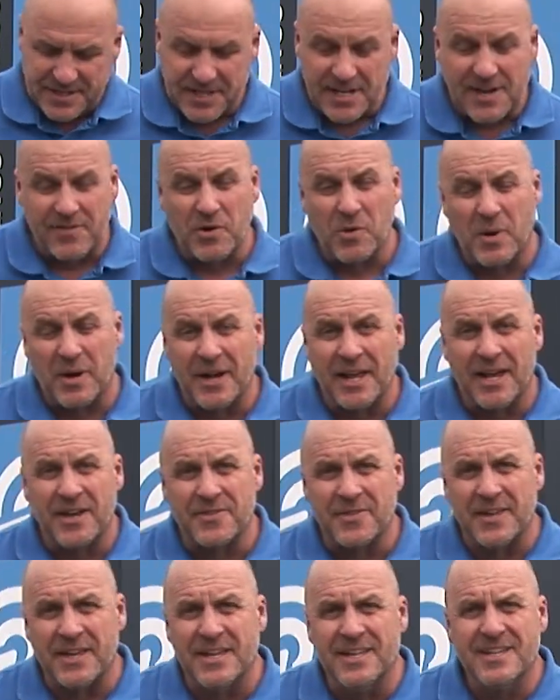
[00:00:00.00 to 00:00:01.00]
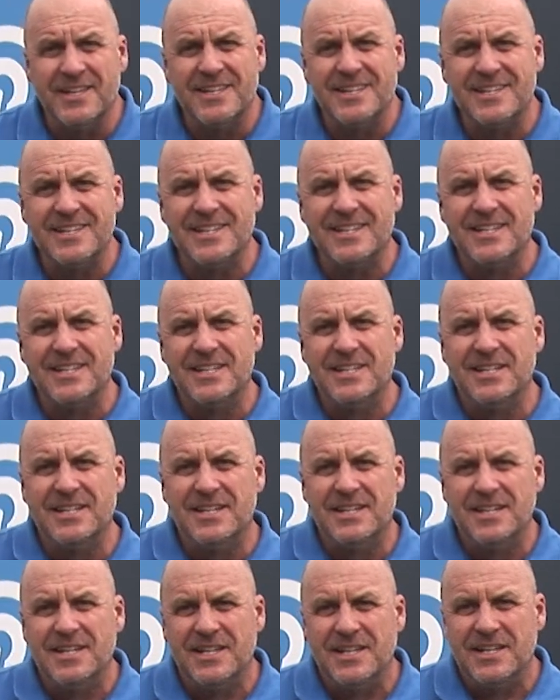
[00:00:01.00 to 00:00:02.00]
everyone out there.
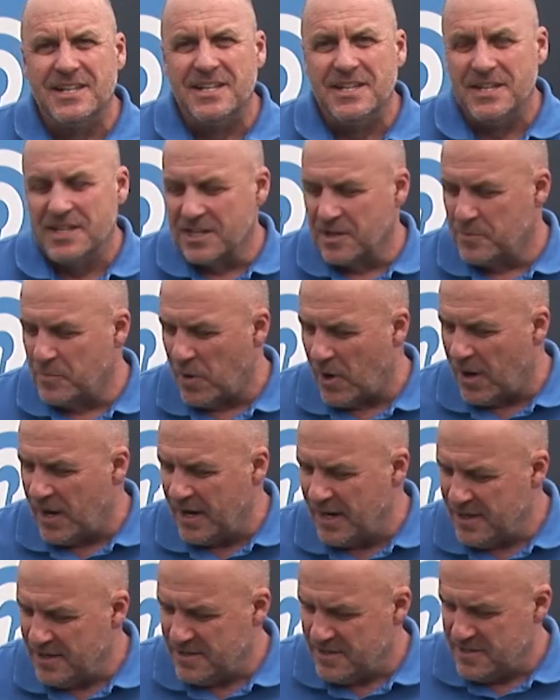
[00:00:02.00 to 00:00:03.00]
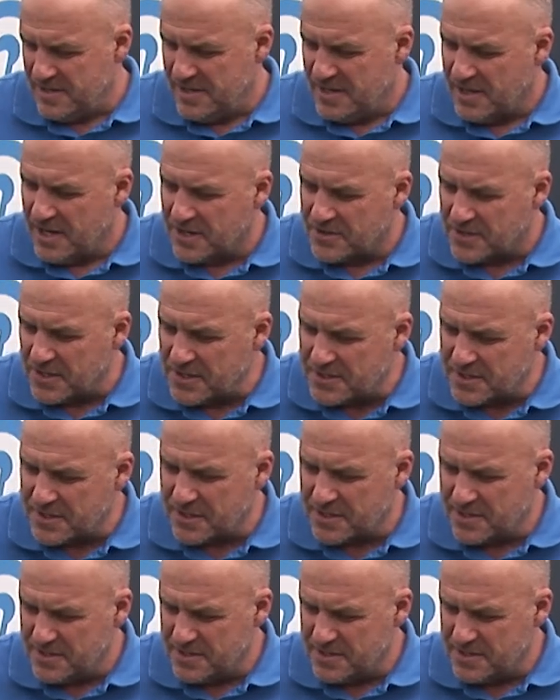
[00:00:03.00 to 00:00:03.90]
You can buy a disc